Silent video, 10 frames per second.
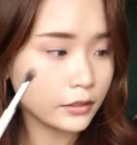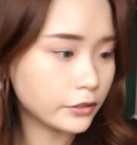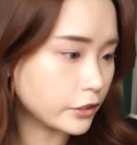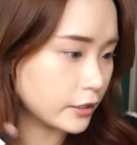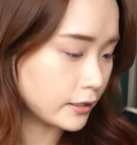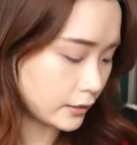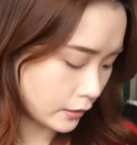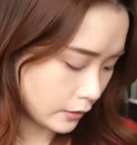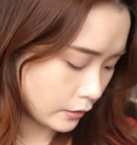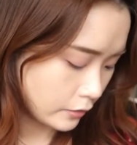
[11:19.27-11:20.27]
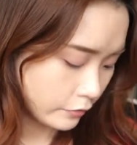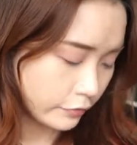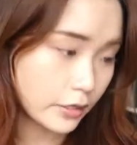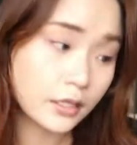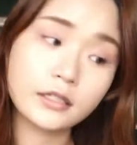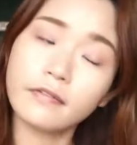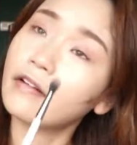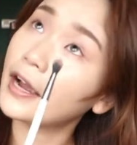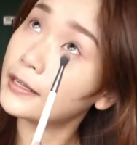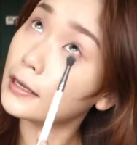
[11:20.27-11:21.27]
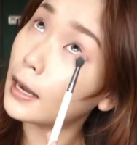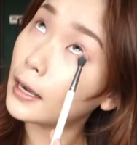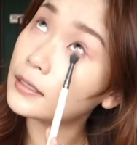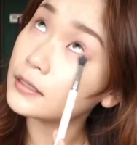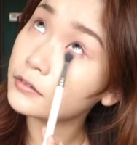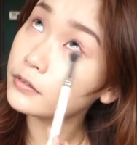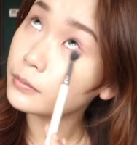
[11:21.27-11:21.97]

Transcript: to just further define the eyes even